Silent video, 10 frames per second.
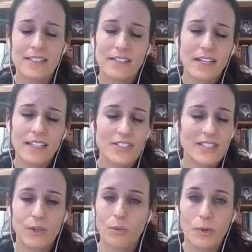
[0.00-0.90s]
it's not
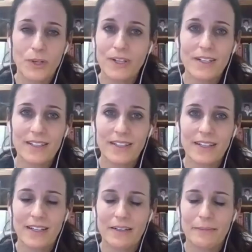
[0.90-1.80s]
just at work.
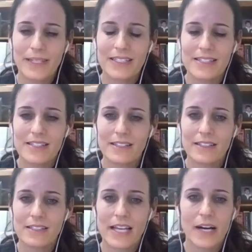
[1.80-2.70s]

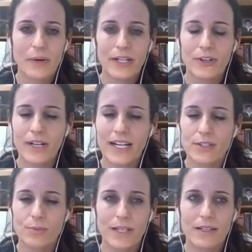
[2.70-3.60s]
It's how I interact
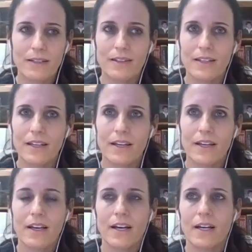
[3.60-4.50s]
with
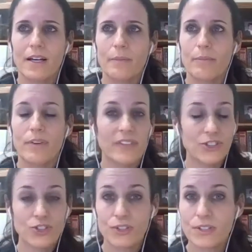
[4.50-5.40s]

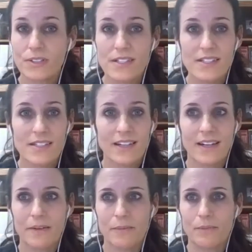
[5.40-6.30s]
professionals,
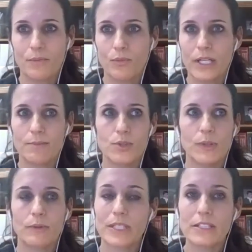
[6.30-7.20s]
when I'm
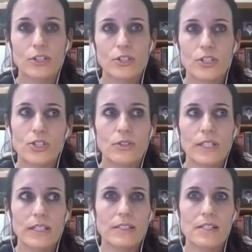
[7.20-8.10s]
doing research
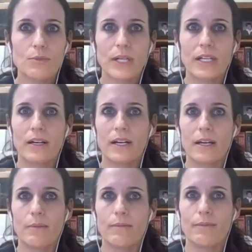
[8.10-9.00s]
duties, when
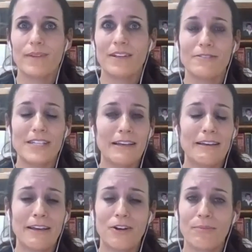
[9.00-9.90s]
I'm,
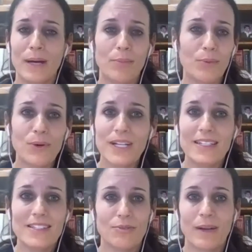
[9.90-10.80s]
taking care of my
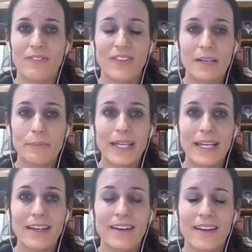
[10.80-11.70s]
boys or my
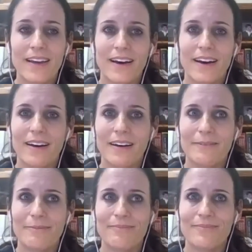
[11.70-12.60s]
family.
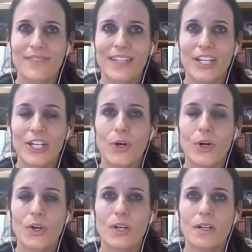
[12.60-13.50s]

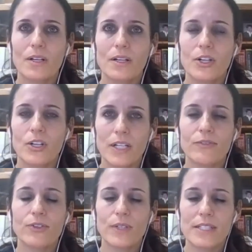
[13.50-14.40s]
Her
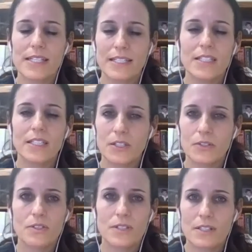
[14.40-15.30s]
influence
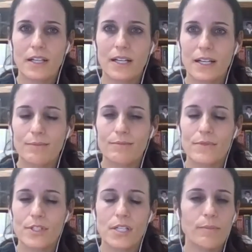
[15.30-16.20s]
continues
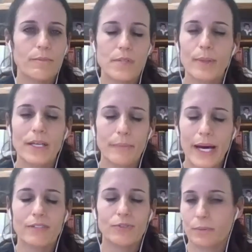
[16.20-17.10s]
to be
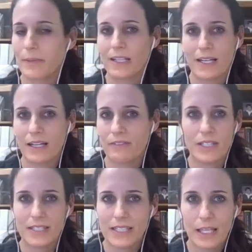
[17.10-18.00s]
impactful in my life
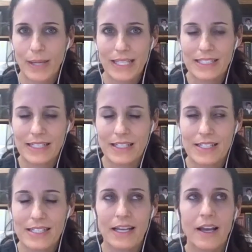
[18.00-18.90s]
on a daily
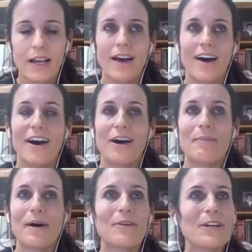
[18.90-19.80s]
basis.
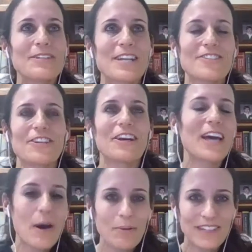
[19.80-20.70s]
I want to touch on a
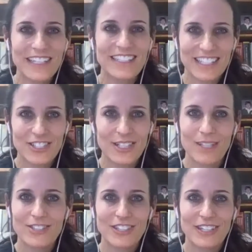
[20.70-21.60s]
couple of things that she
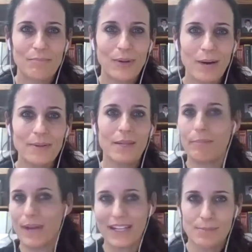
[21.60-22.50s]
mentioned. Probably the
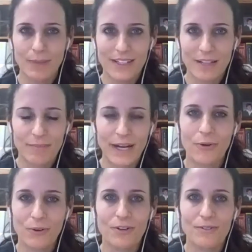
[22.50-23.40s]
best month of my
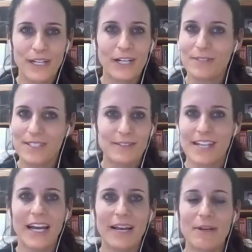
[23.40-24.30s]
whole career was the
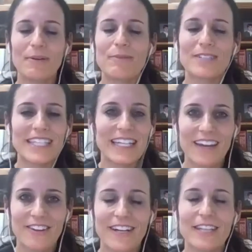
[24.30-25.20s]
time that we were
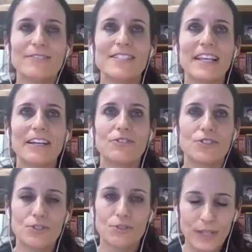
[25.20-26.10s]
together. It was like
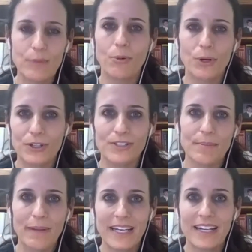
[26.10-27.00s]
dream world,
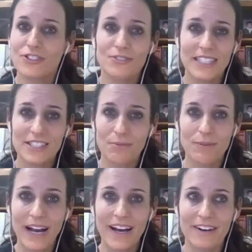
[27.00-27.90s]
because you get to
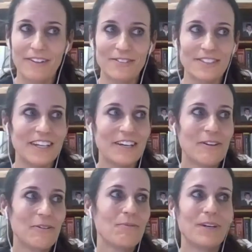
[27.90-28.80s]
round
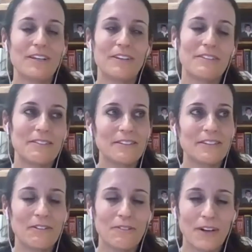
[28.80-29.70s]
with,
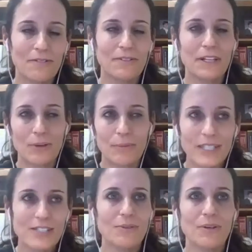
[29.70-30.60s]
not only your
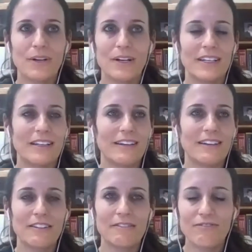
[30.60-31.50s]
mentor
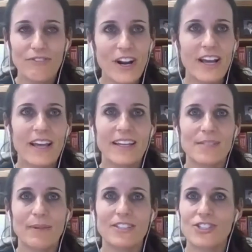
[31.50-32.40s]
and friend,
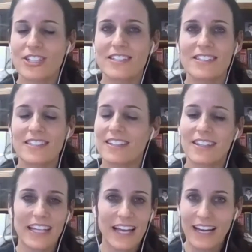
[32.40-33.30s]
but just
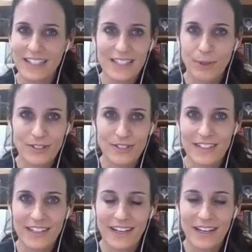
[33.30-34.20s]
the expert
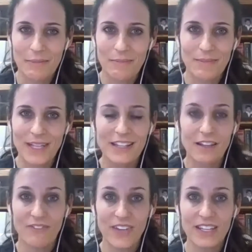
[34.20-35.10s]
in
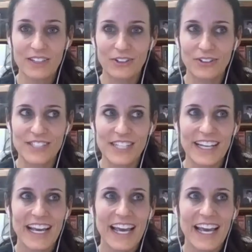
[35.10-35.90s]
the field,